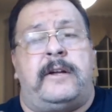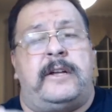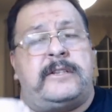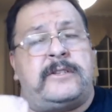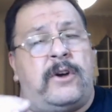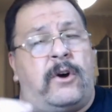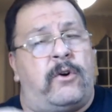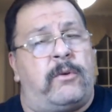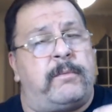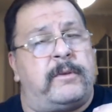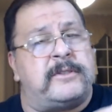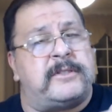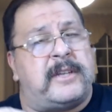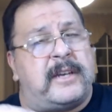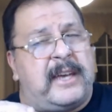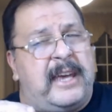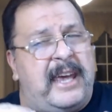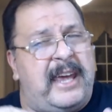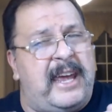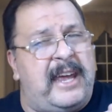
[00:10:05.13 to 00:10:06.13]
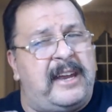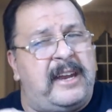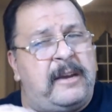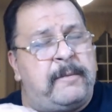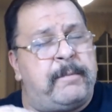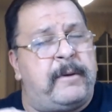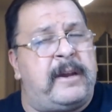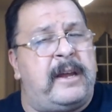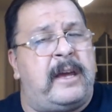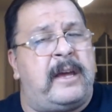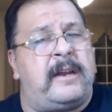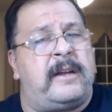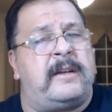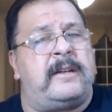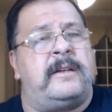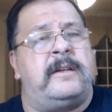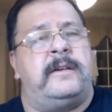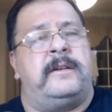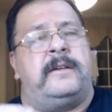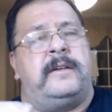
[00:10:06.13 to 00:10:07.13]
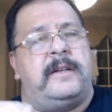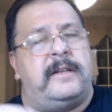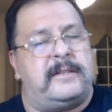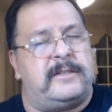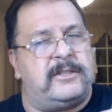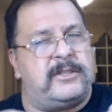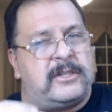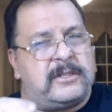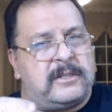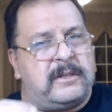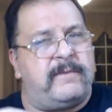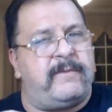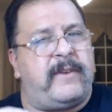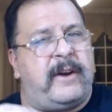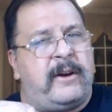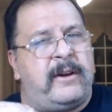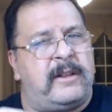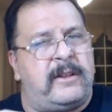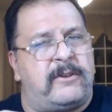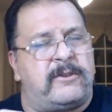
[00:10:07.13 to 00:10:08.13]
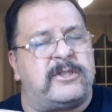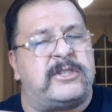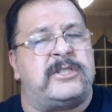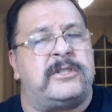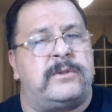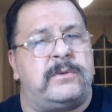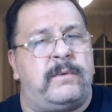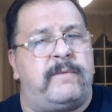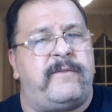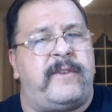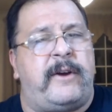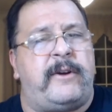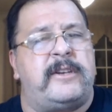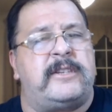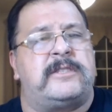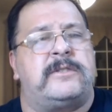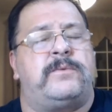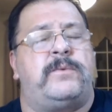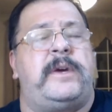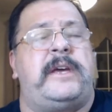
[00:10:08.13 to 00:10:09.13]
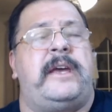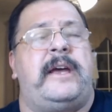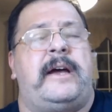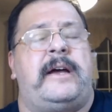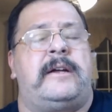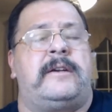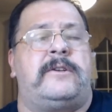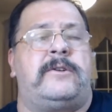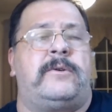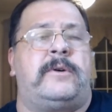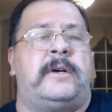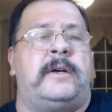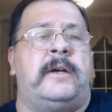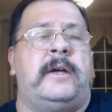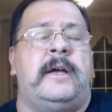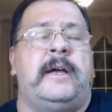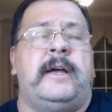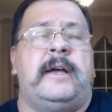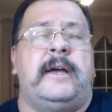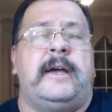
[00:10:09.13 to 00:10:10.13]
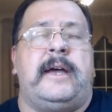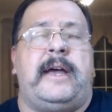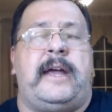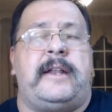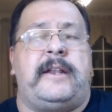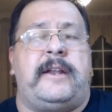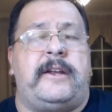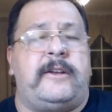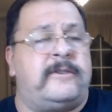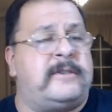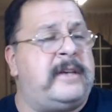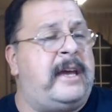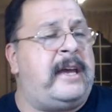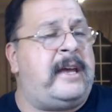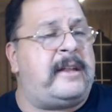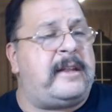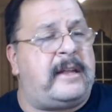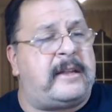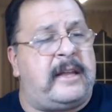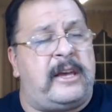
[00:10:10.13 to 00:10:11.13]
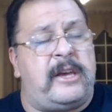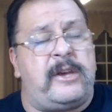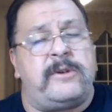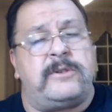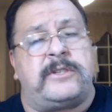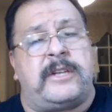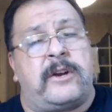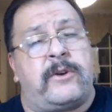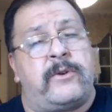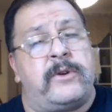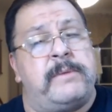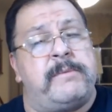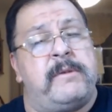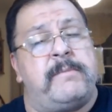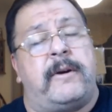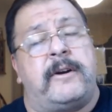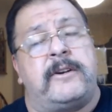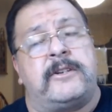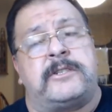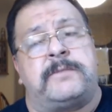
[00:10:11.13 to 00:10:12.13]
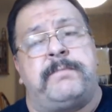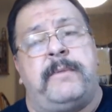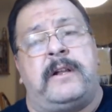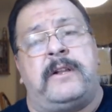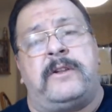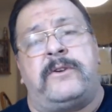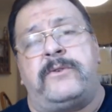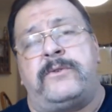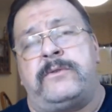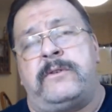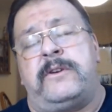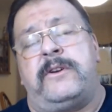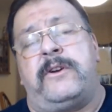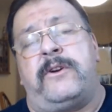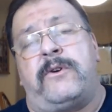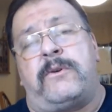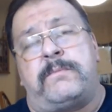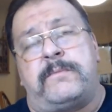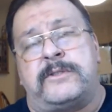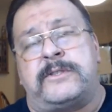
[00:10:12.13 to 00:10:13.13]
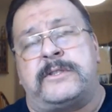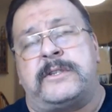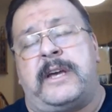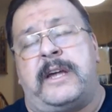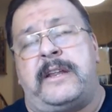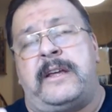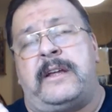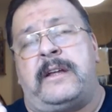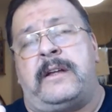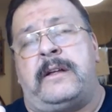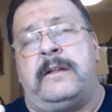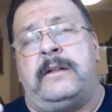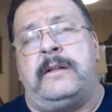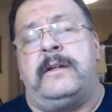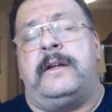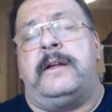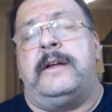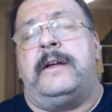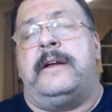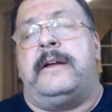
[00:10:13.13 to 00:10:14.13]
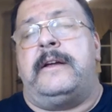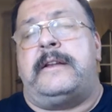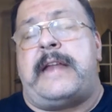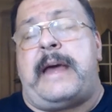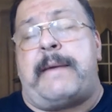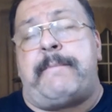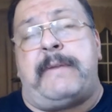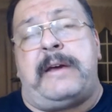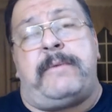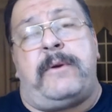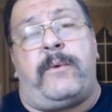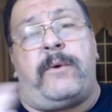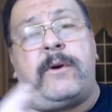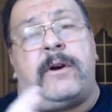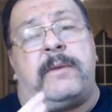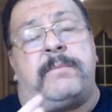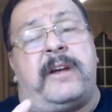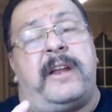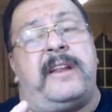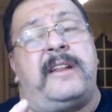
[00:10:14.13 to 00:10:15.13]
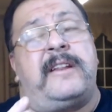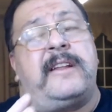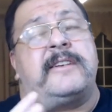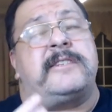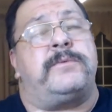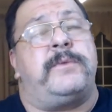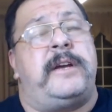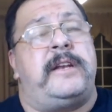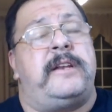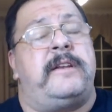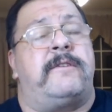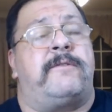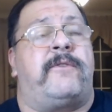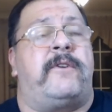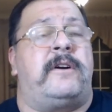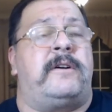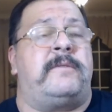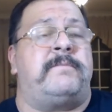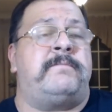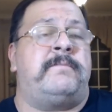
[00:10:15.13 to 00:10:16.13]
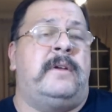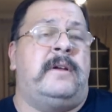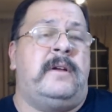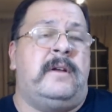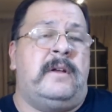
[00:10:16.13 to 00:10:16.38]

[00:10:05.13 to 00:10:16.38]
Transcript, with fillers: It's almost a candied banana. It's just a very little, very sweet onto it. And they're saying that they used a creamy marshmallow. You're almost getting, that may be where I'm getting the sweetness from.